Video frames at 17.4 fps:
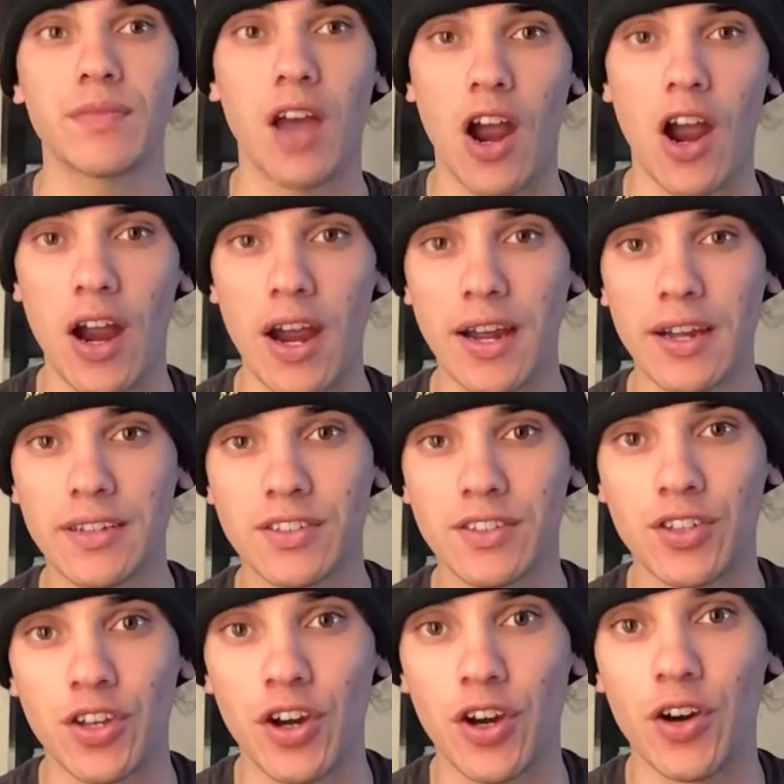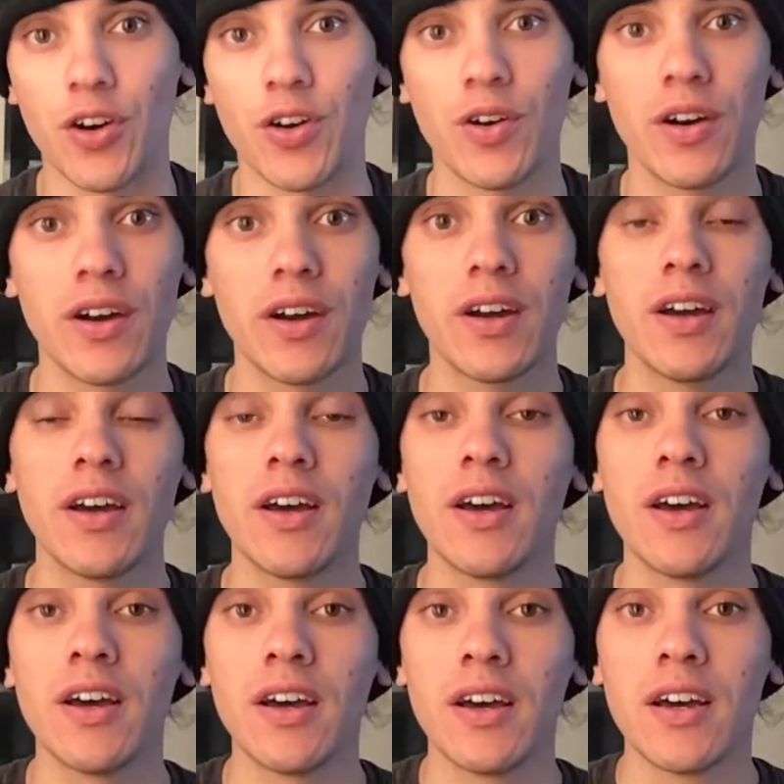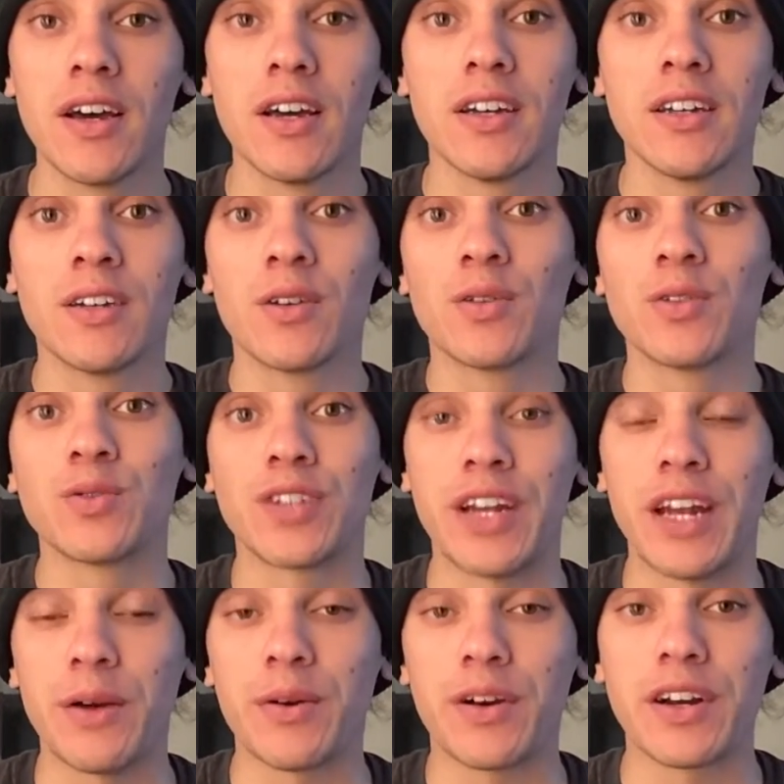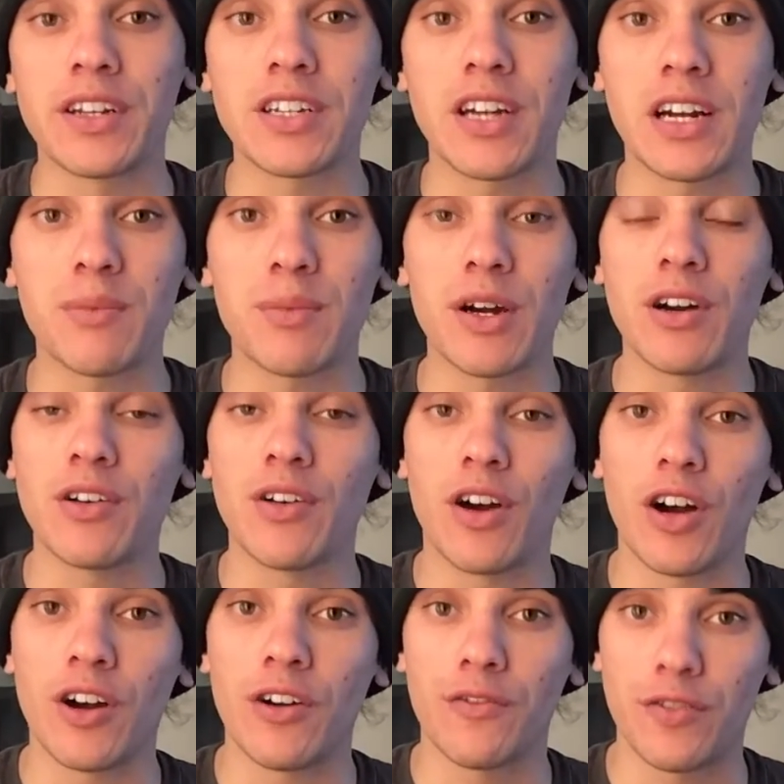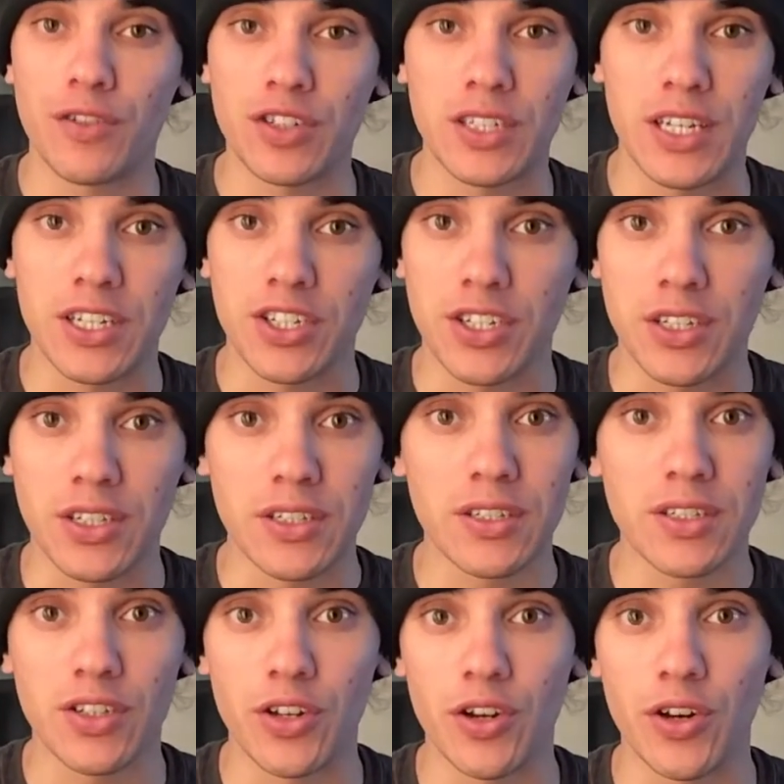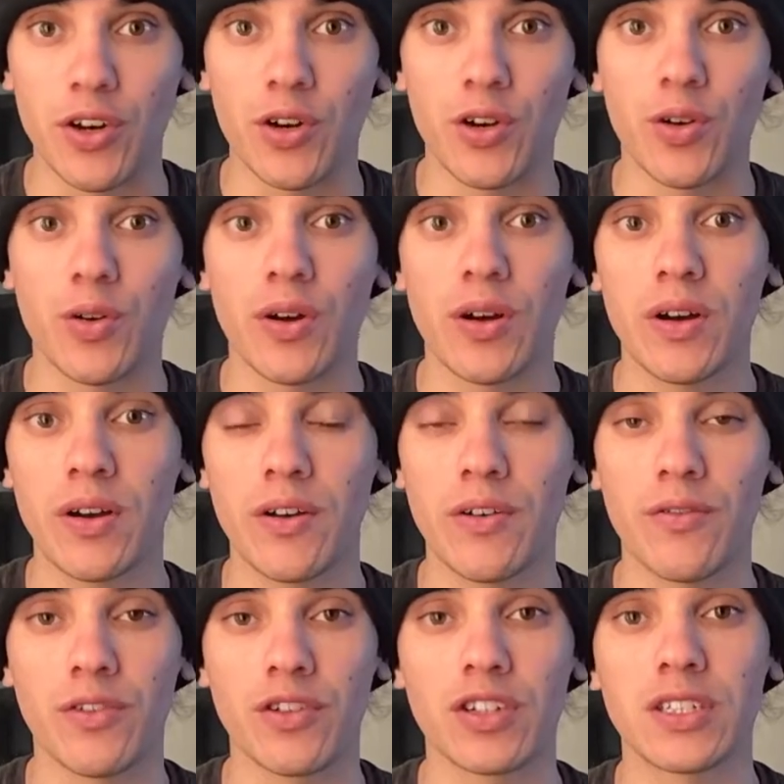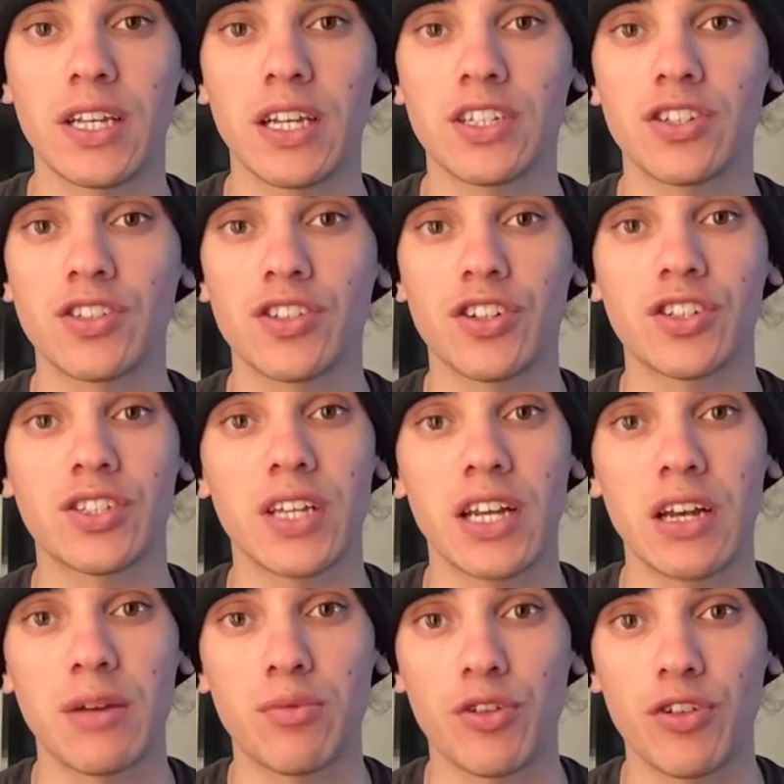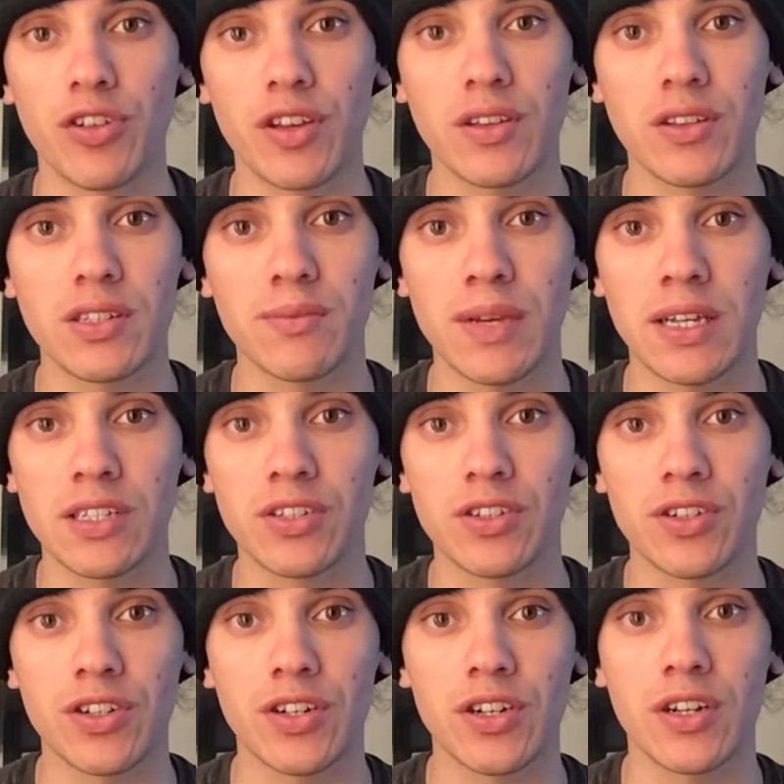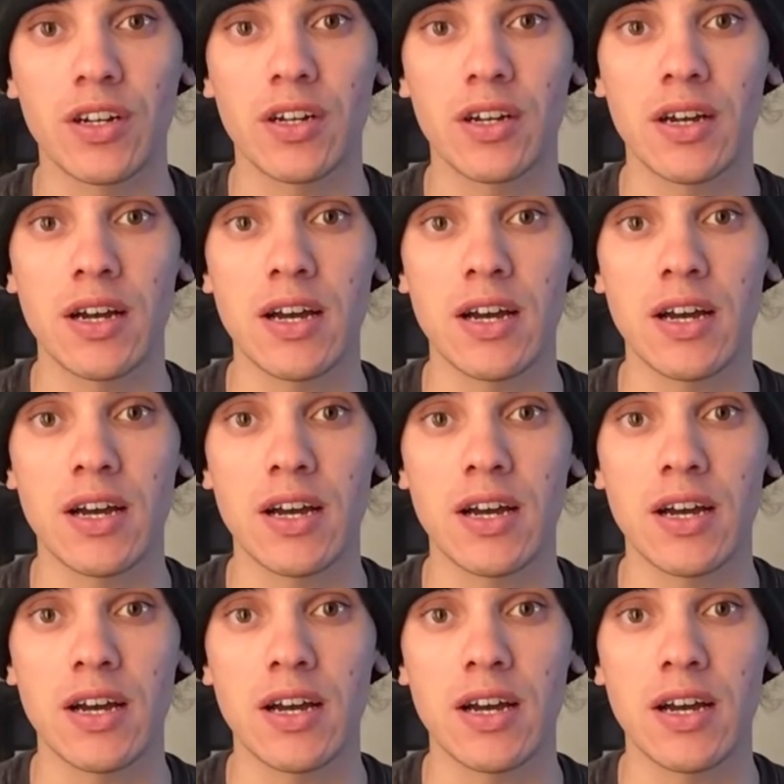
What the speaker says: All right, so today we're going to talk about our first session. So first sessions are set up early in the semester.